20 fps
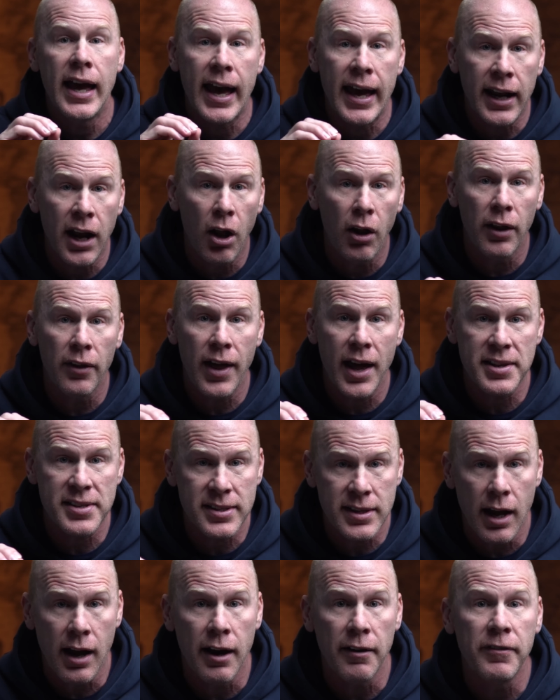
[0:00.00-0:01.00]
and all of that
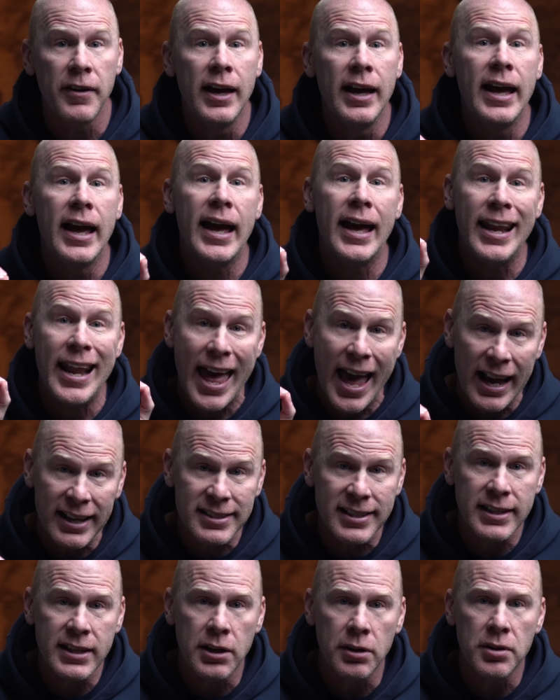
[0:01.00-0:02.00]
stuff, and
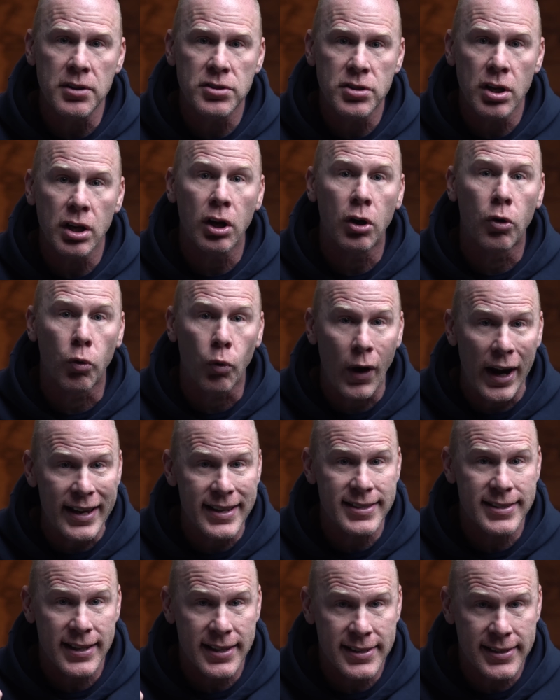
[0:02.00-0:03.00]
execute it to great
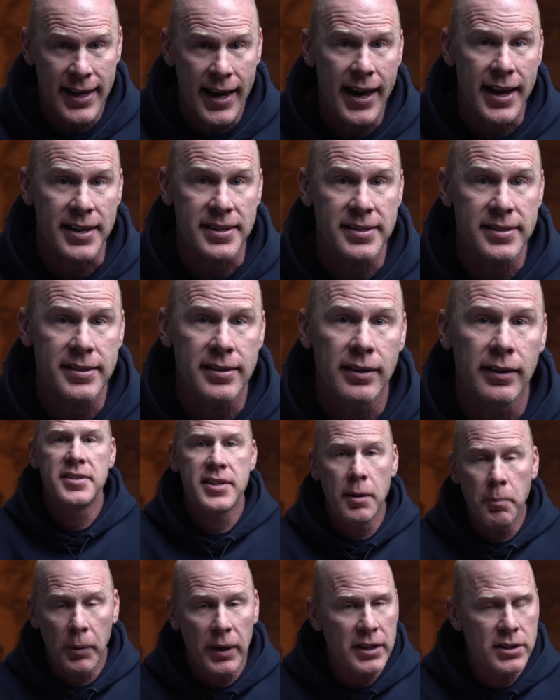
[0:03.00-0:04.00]
success.
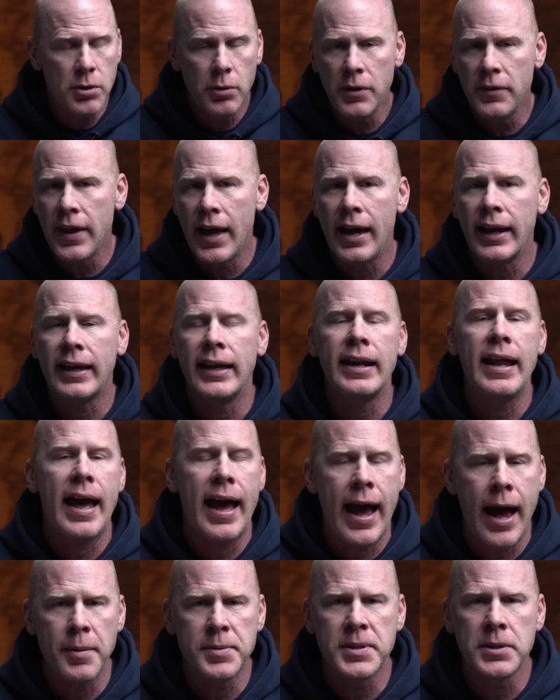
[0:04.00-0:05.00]
Simply doing that can
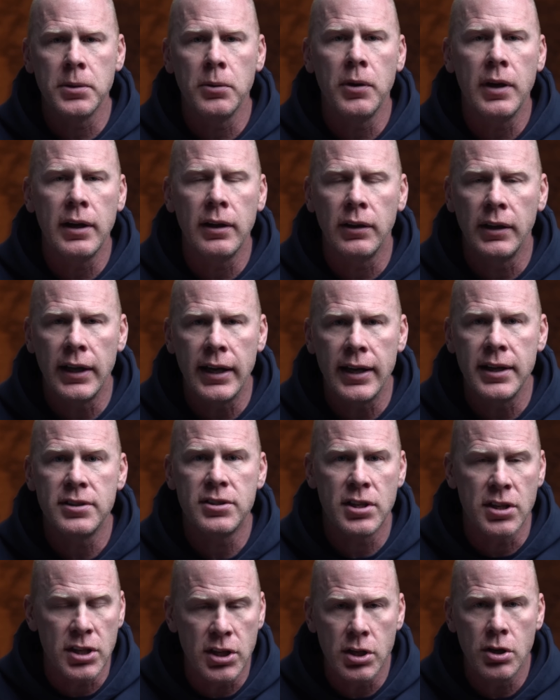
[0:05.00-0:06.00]
absolutely lead
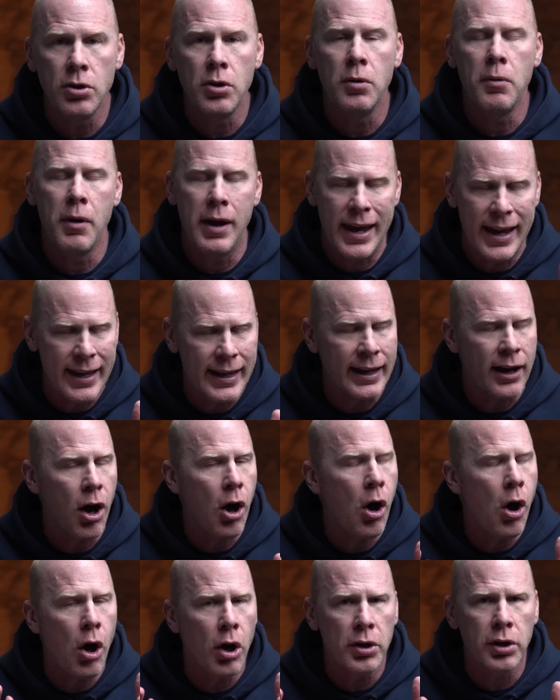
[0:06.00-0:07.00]
to you hitting
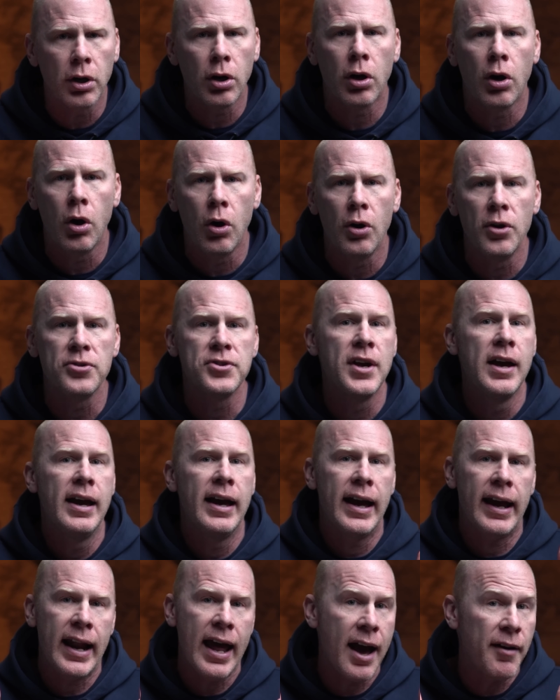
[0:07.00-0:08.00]
all your goals
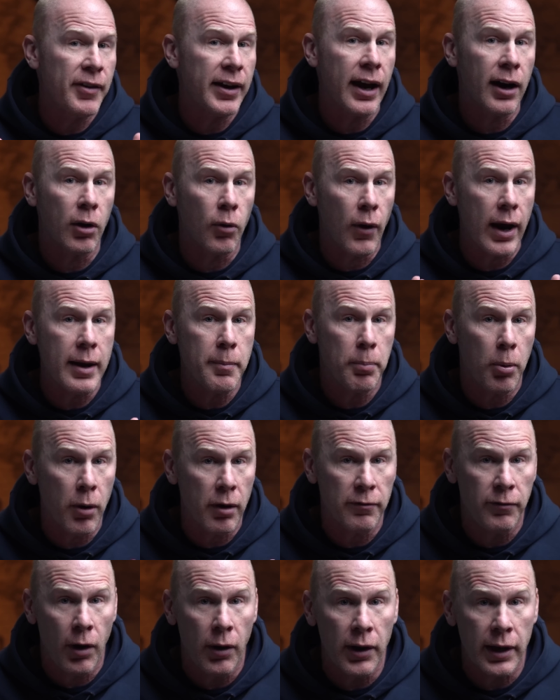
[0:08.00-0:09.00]
and having a great
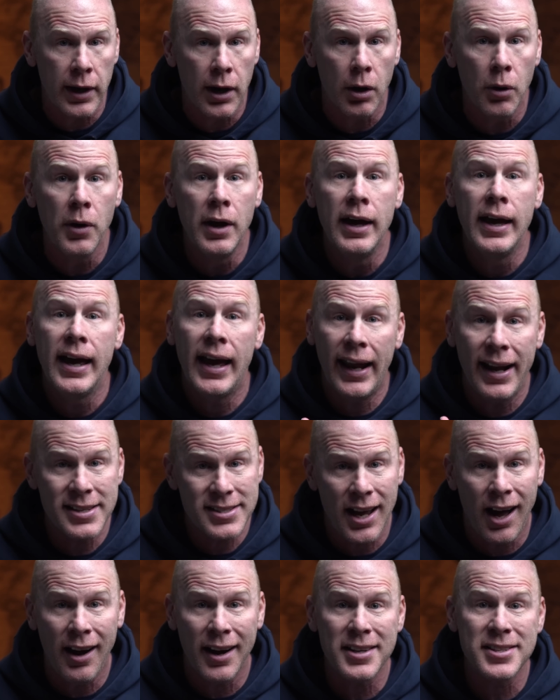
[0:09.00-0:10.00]
portfolio, and it's
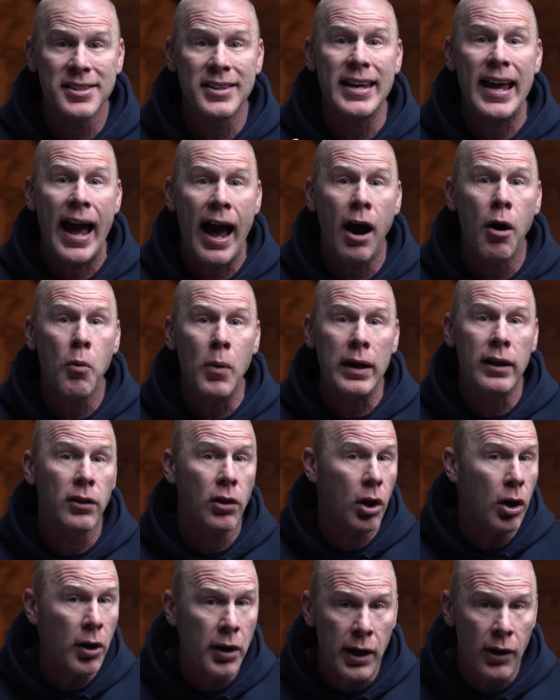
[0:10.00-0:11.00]
honestly how we
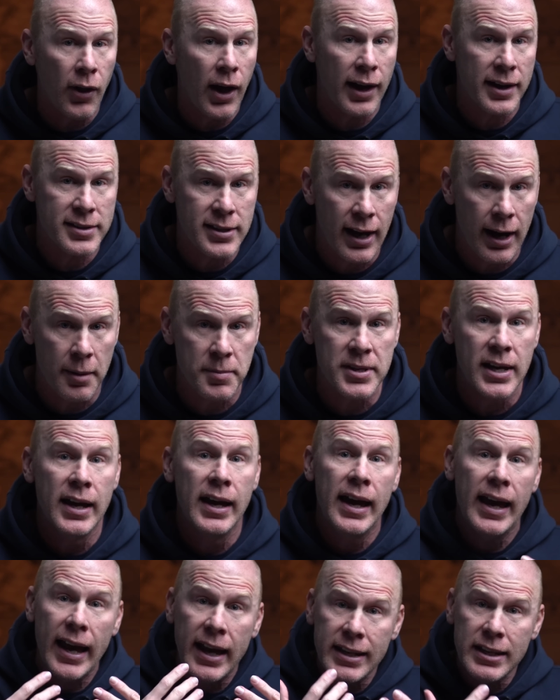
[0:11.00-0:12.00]
learn a lot of times
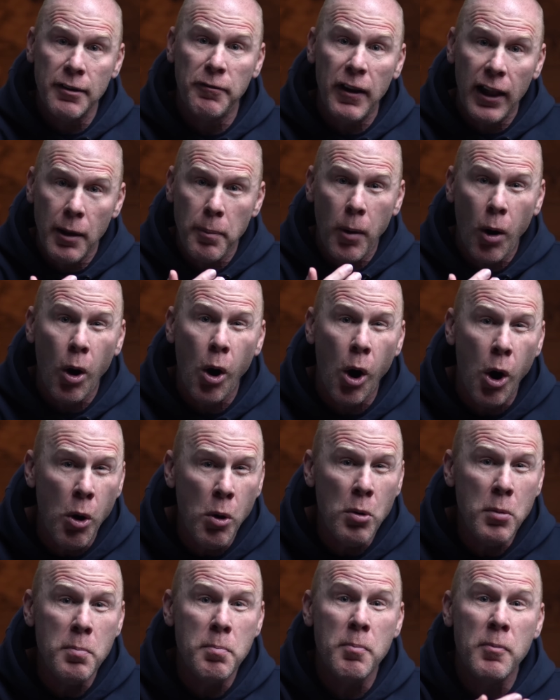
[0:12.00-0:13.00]
and develop our
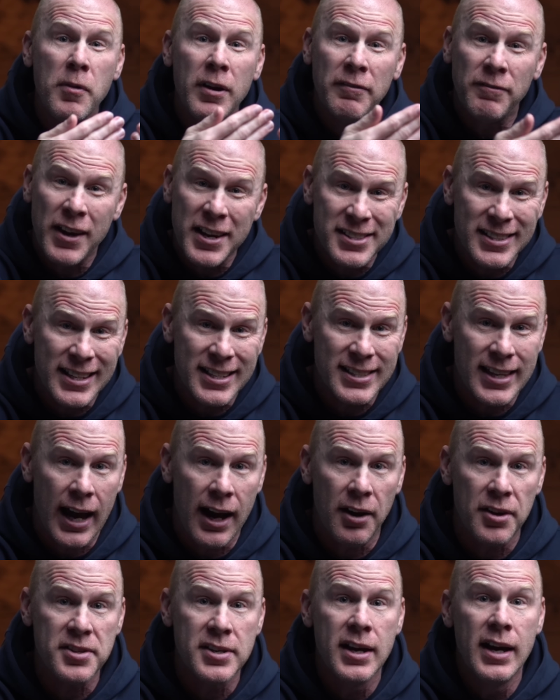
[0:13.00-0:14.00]
own investing
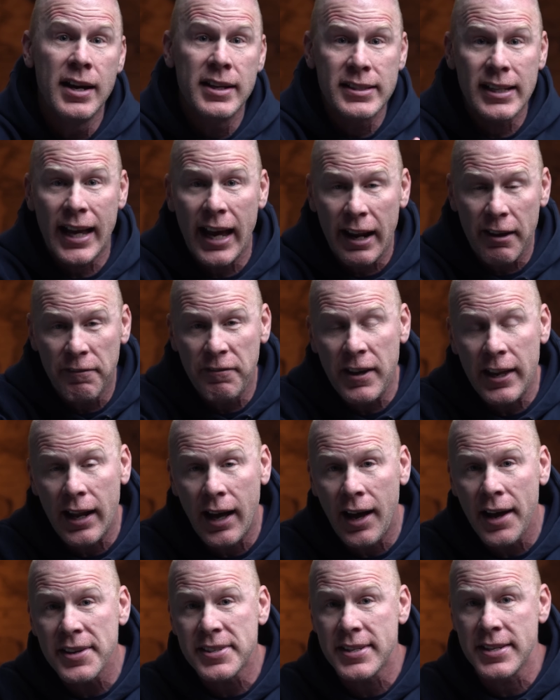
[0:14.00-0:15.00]
styles to kind of fit
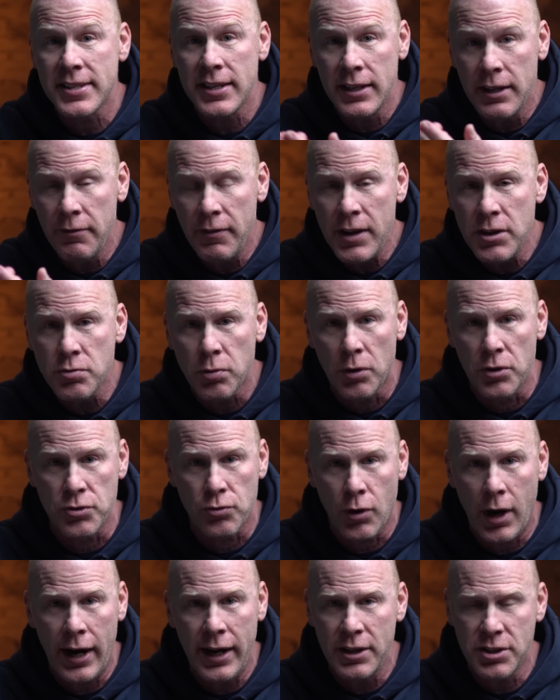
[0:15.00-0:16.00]
us as individuals,
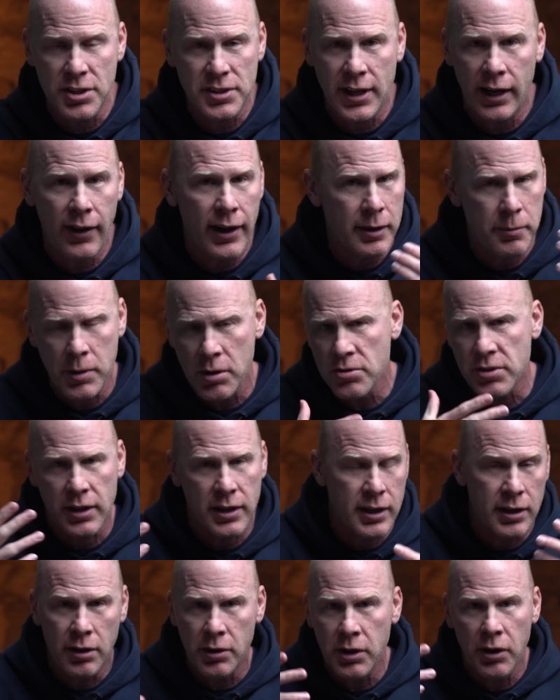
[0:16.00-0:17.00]
right? It's just kind of like music.
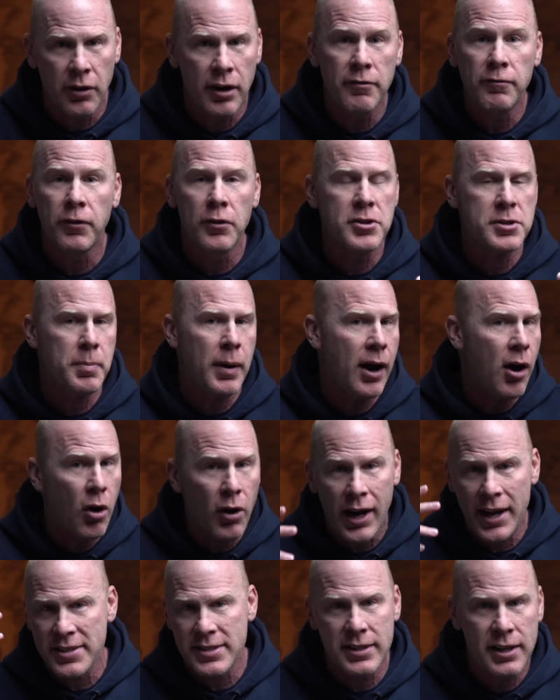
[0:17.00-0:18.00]
You know, you're influenced by all
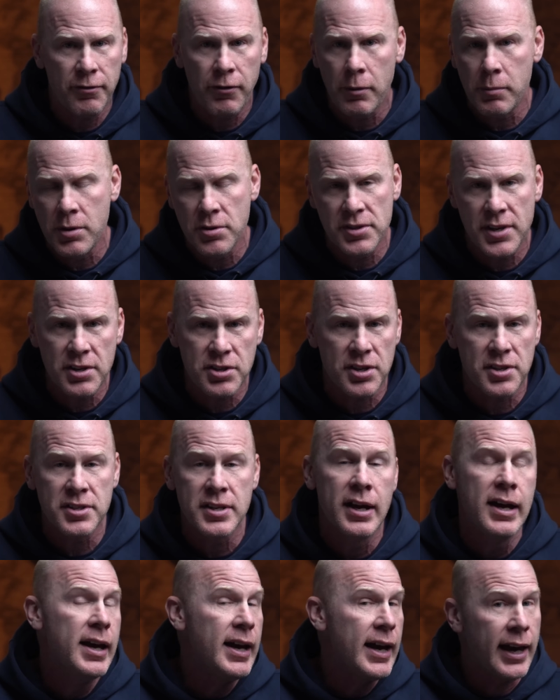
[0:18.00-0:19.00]
kinds of different musicians
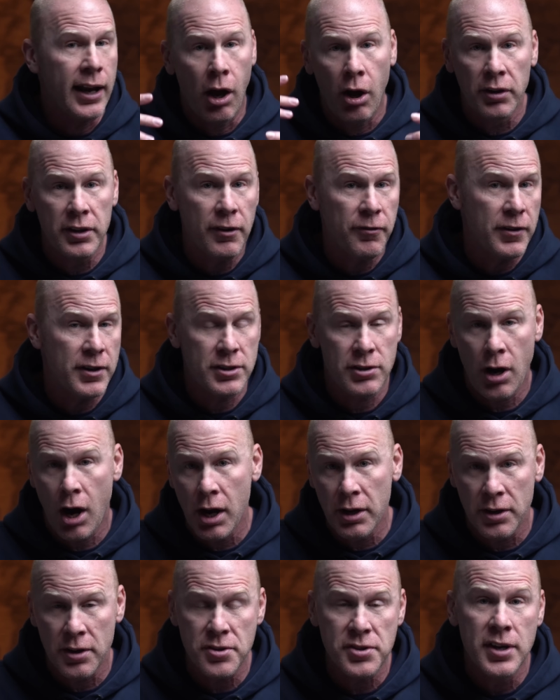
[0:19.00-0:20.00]
and all different
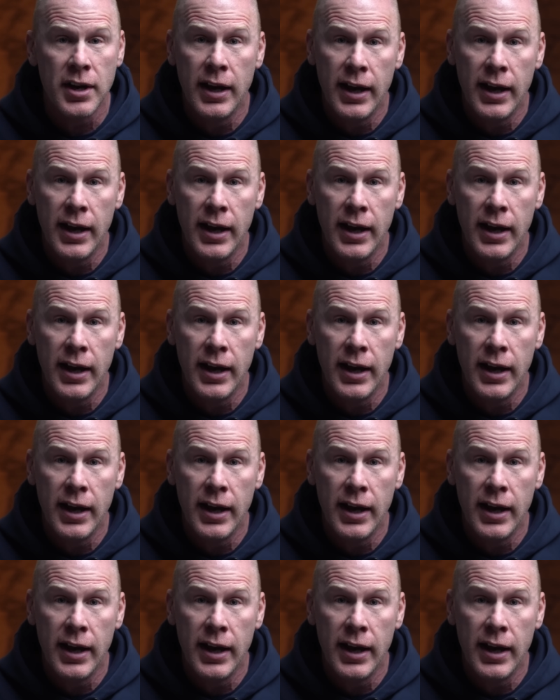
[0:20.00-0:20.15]
genres,